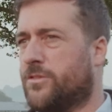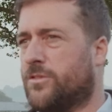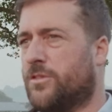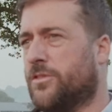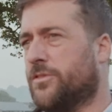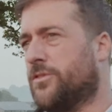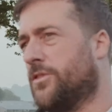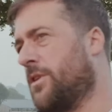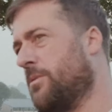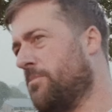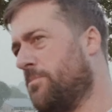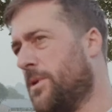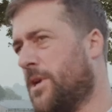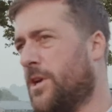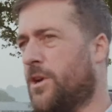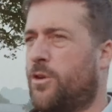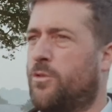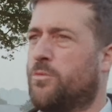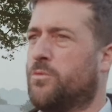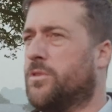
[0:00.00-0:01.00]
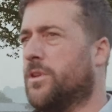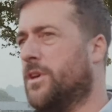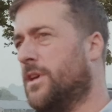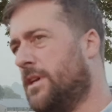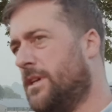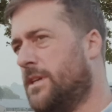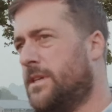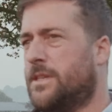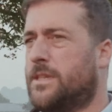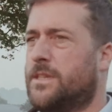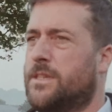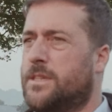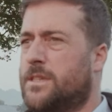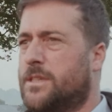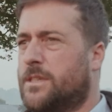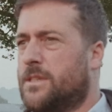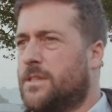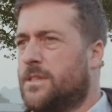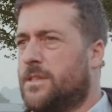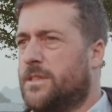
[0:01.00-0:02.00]
Just looks like a big old
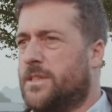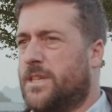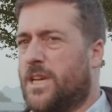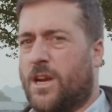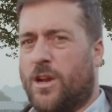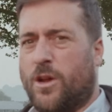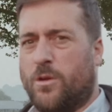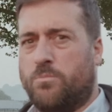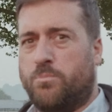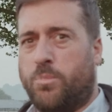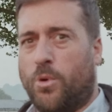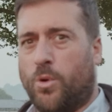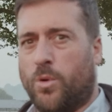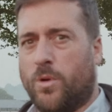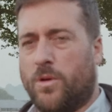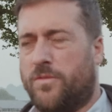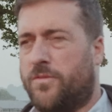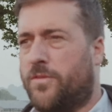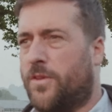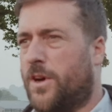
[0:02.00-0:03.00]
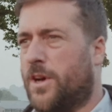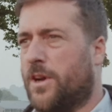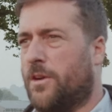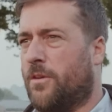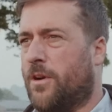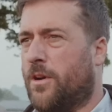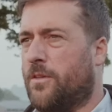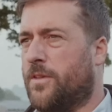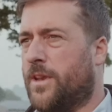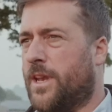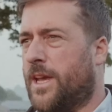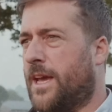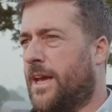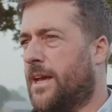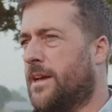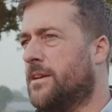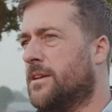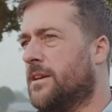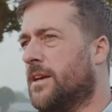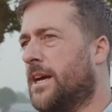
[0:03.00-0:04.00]
yellow ball of fire over
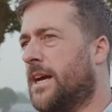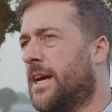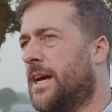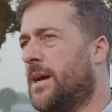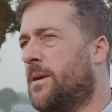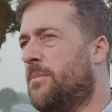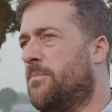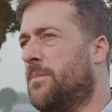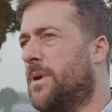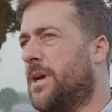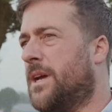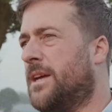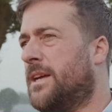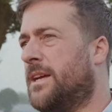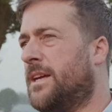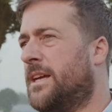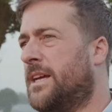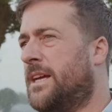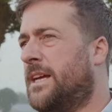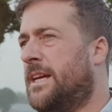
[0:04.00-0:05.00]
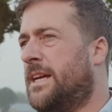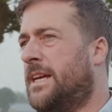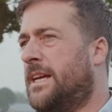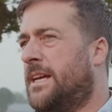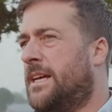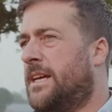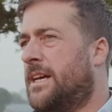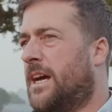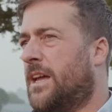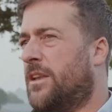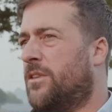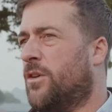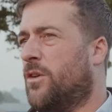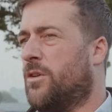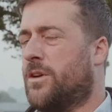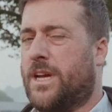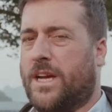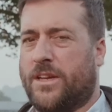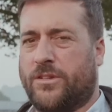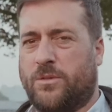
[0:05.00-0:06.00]
there. I'm
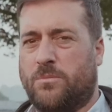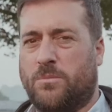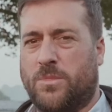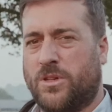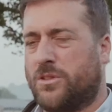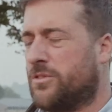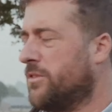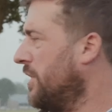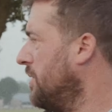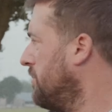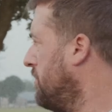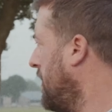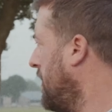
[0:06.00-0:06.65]
not casting much light,